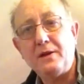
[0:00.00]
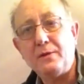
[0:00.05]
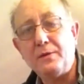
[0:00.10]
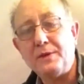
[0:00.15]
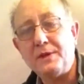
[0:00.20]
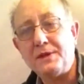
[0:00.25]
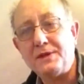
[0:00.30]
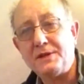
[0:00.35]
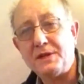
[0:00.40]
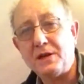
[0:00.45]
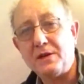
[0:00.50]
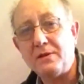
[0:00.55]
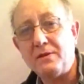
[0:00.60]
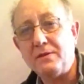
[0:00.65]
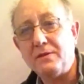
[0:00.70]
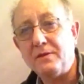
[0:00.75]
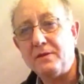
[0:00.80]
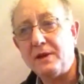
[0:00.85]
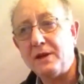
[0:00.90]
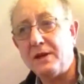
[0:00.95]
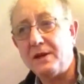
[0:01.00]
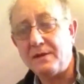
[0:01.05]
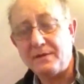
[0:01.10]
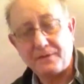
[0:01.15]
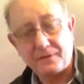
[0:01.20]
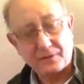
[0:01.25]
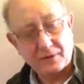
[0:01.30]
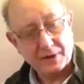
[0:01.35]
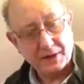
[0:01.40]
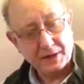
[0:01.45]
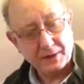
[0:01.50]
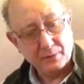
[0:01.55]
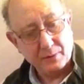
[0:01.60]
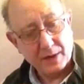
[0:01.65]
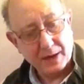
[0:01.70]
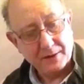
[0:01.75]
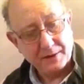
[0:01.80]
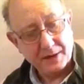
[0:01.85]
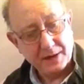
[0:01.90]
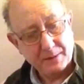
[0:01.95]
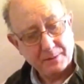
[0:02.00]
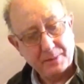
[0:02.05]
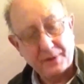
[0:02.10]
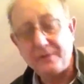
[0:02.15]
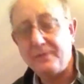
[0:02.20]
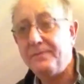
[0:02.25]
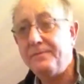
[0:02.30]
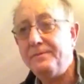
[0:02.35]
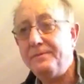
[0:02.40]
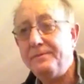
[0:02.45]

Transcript: with the tone fully wound up.